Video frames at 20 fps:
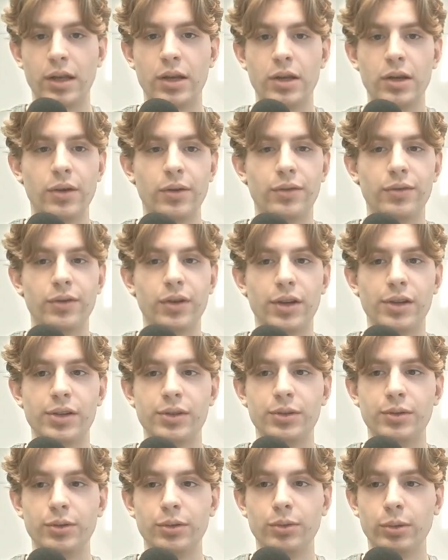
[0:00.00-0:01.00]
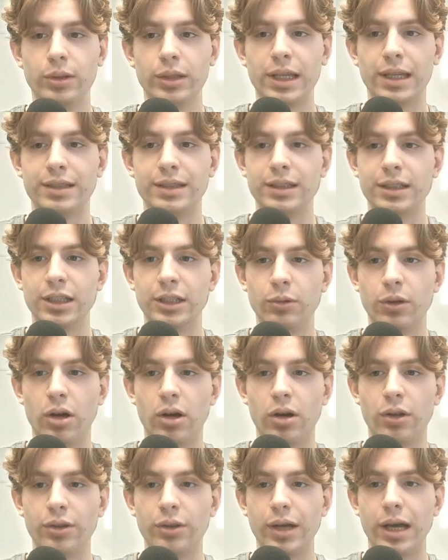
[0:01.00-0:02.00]
First, we can see that we are
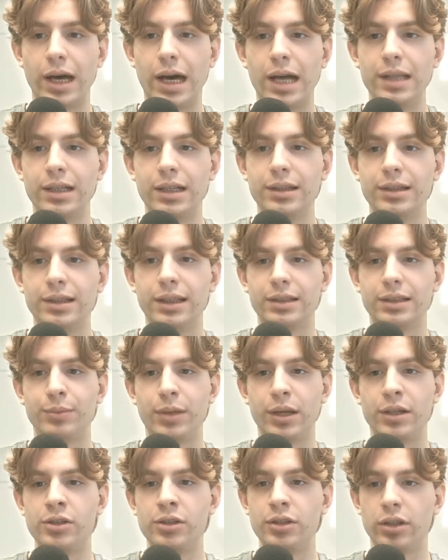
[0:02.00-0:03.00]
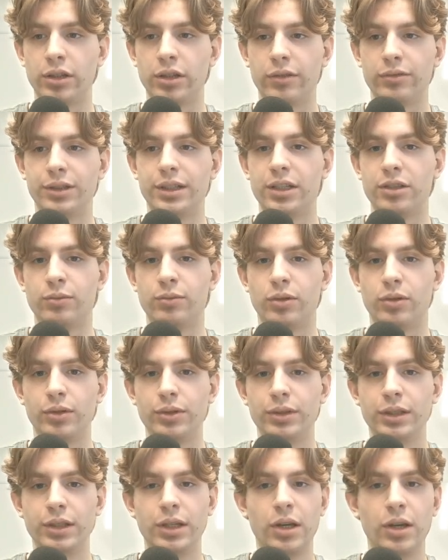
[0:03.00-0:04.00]
on the analytics page of the dashboard,